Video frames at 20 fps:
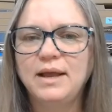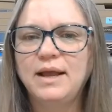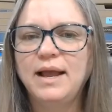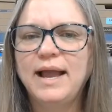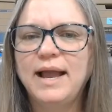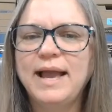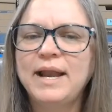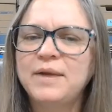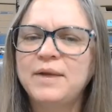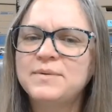
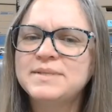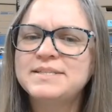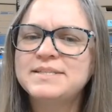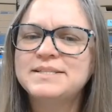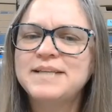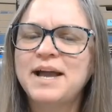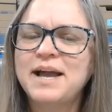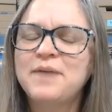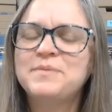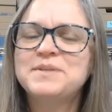And I
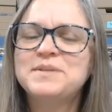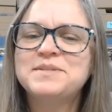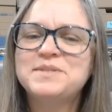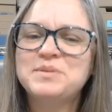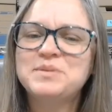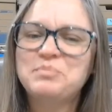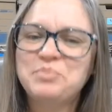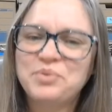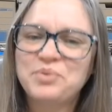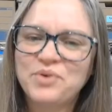was
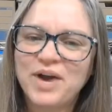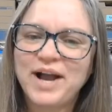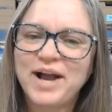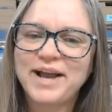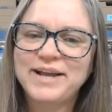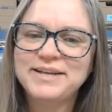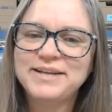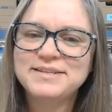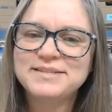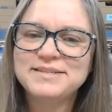
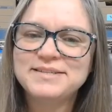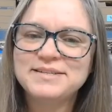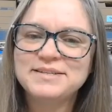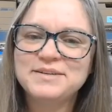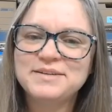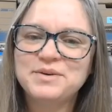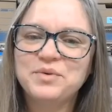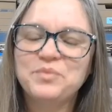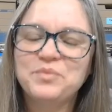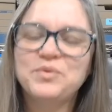surprised
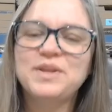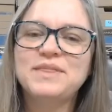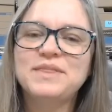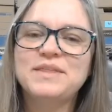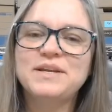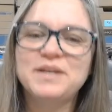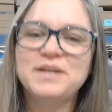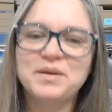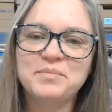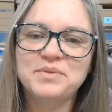with the
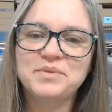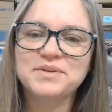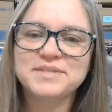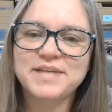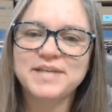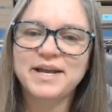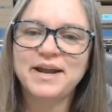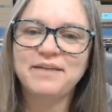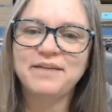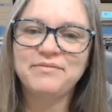numbers
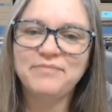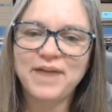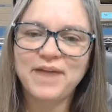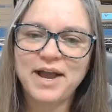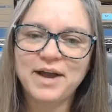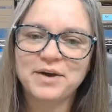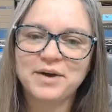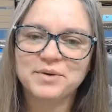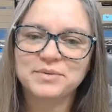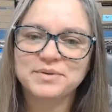that I
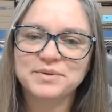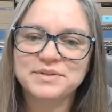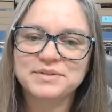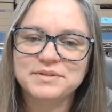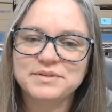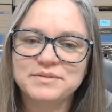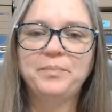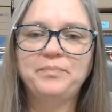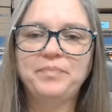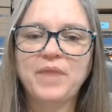found.
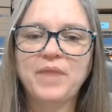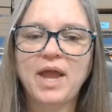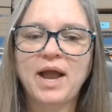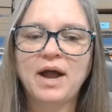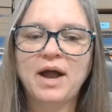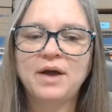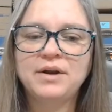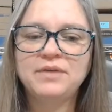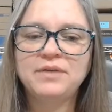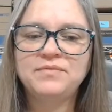
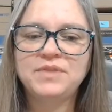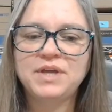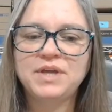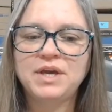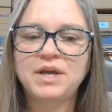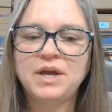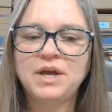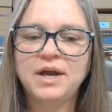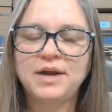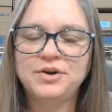out of the
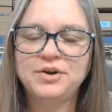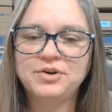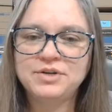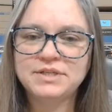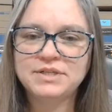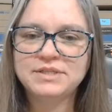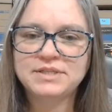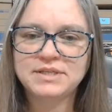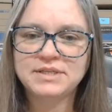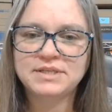
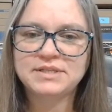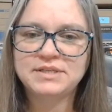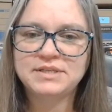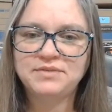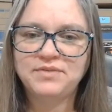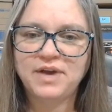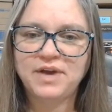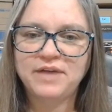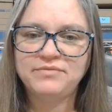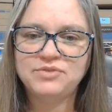
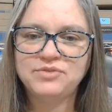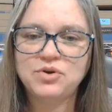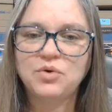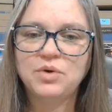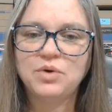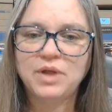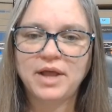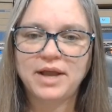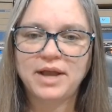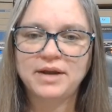165
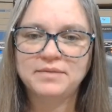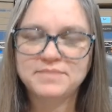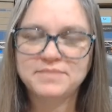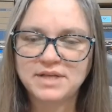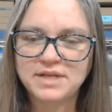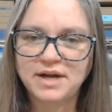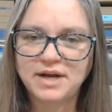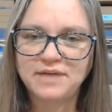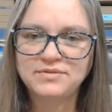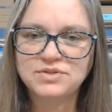total items
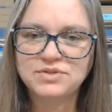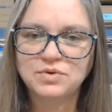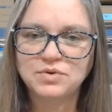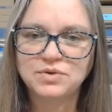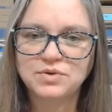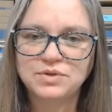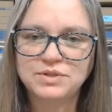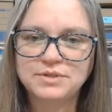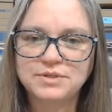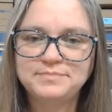that I've
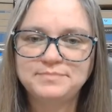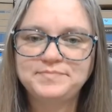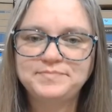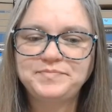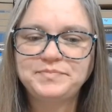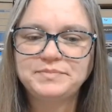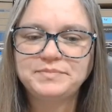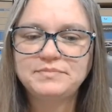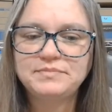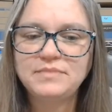sold
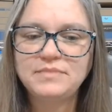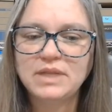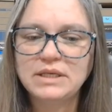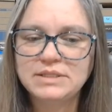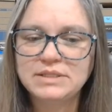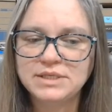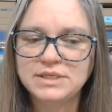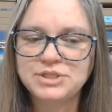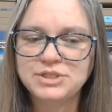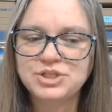
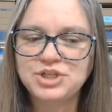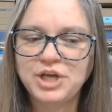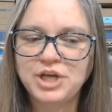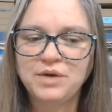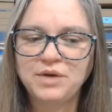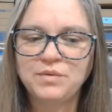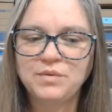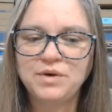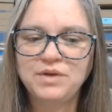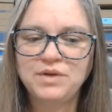since January